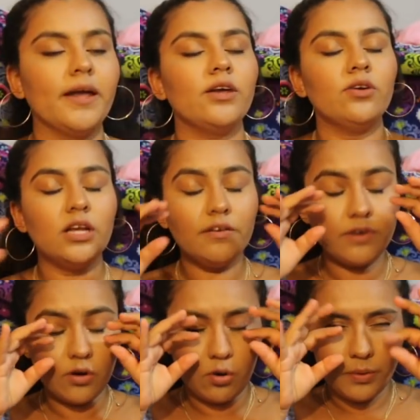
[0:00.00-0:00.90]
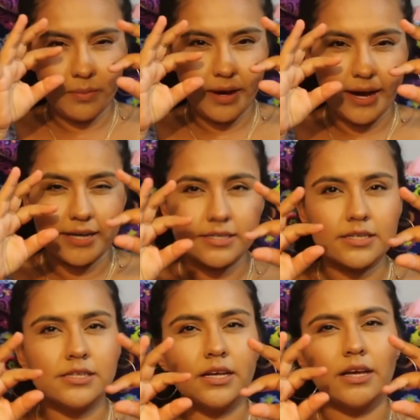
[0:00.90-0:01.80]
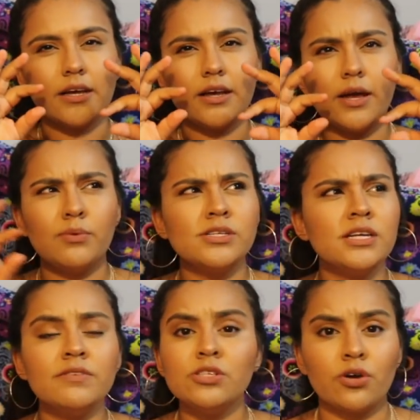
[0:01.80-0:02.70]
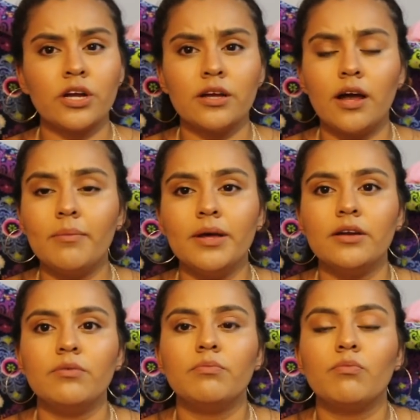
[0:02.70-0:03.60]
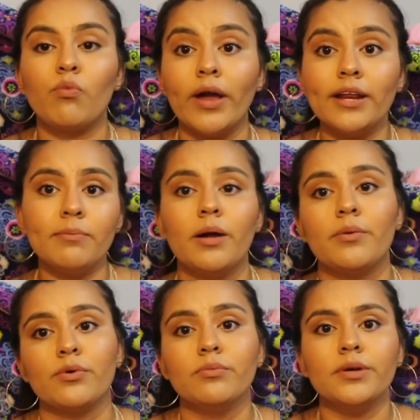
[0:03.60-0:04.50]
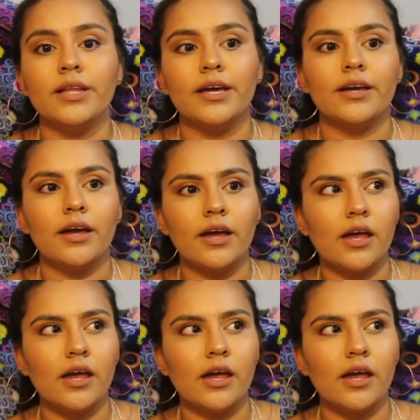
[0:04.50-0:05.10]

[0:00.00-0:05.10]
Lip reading: I couldn't even open my eyes, because like it wasn't even dark, I meant right in my room, but like